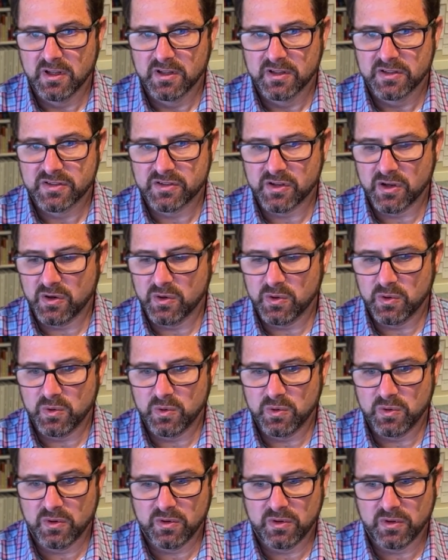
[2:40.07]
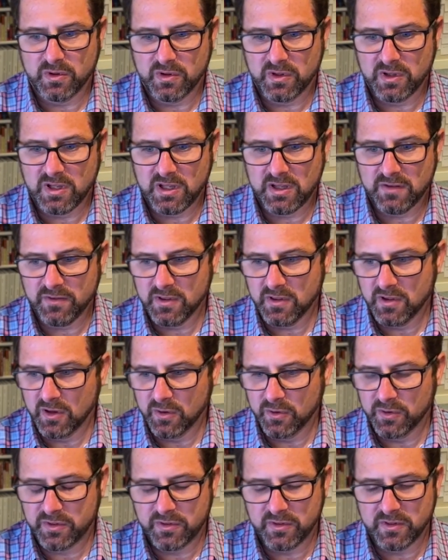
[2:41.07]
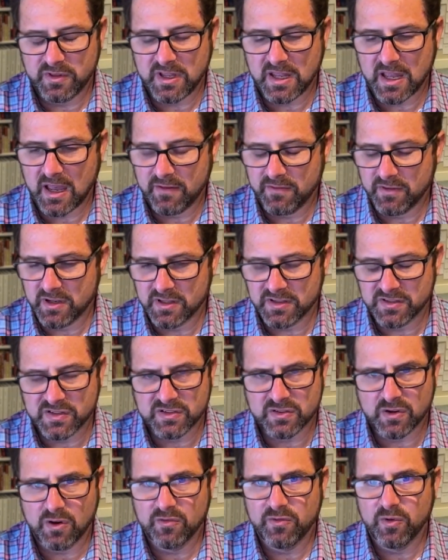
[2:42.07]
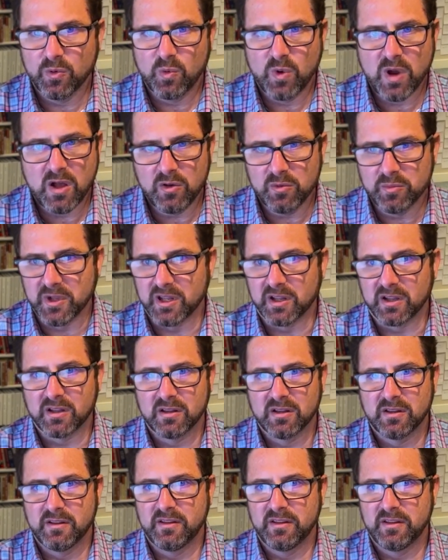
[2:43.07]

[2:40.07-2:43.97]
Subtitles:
So even though the evidence is overwhelming